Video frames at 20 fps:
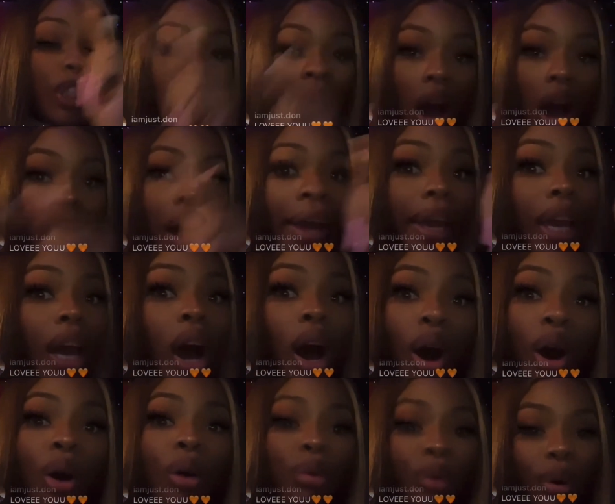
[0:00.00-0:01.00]
y'all and
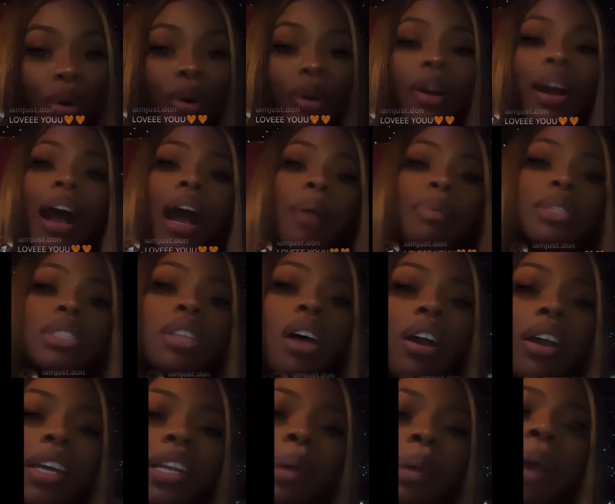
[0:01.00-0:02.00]
old girl, I was
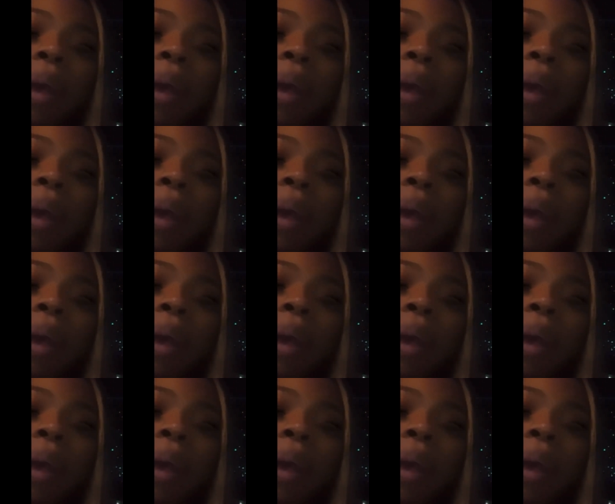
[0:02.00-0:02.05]
talking